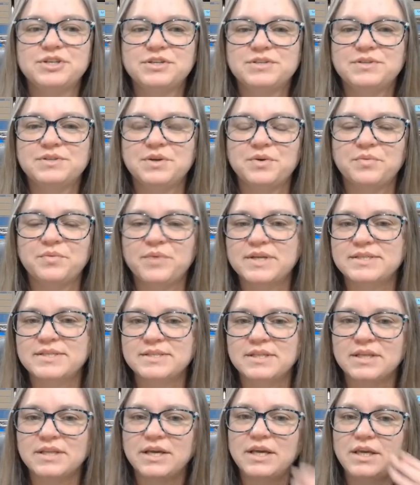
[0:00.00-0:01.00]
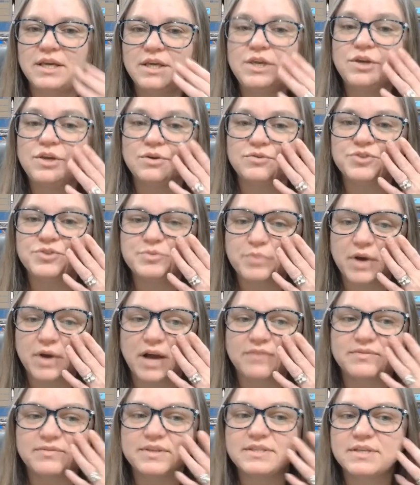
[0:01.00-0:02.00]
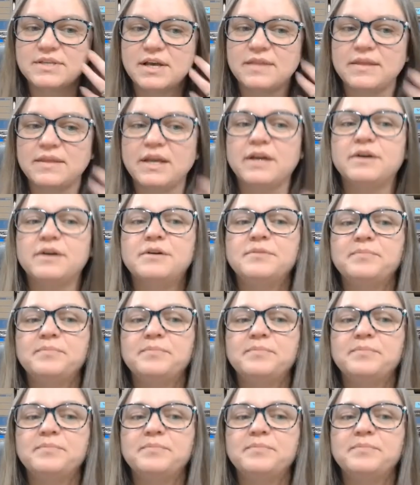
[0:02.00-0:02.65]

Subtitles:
so it wasn't like huge profits on there.